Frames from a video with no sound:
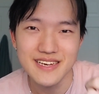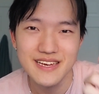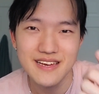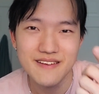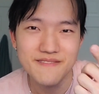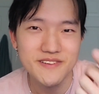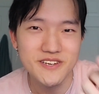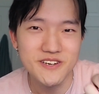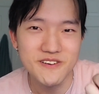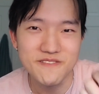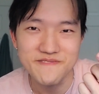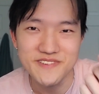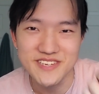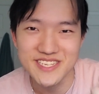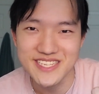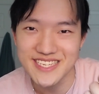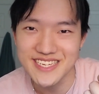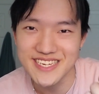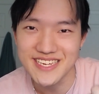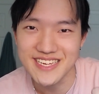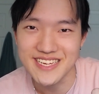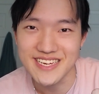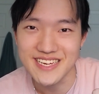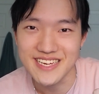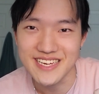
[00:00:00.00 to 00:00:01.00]
If you don't
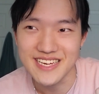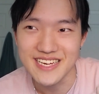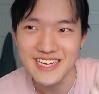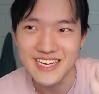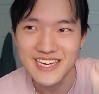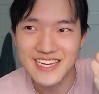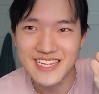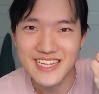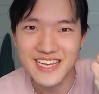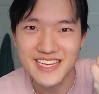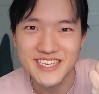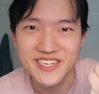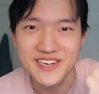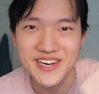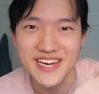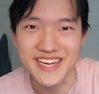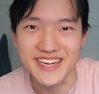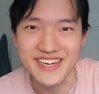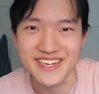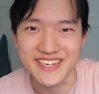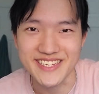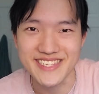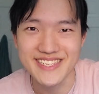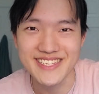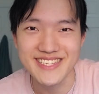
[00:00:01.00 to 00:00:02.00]
visit, then you
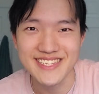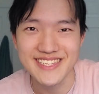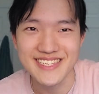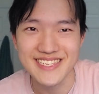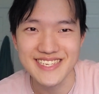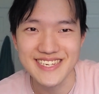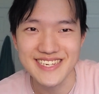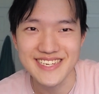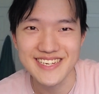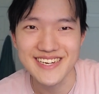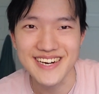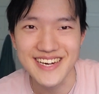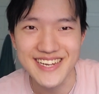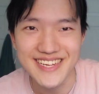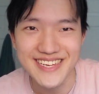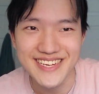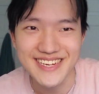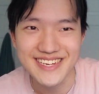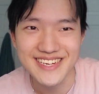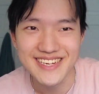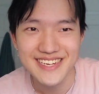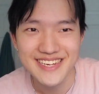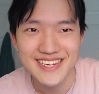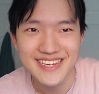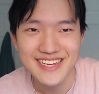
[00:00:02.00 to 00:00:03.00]
hate us. Got
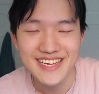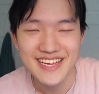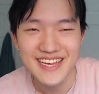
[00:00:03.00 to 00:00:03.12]
it?